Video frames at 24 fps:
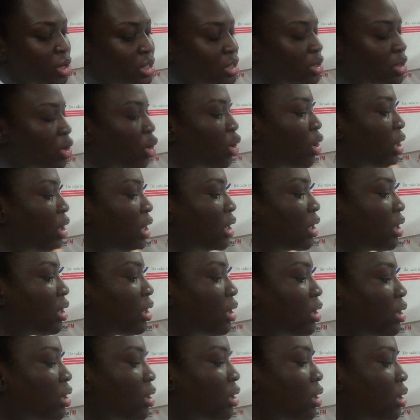on
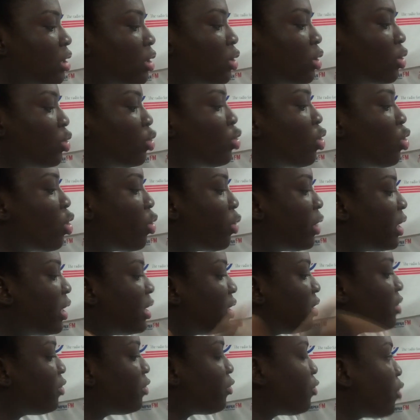going
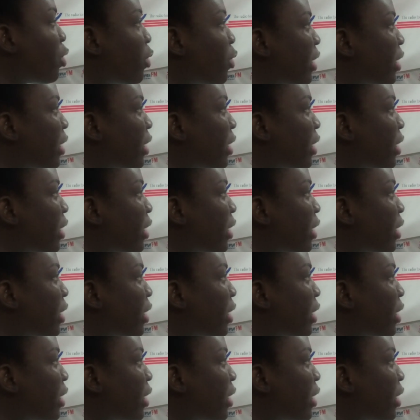forward.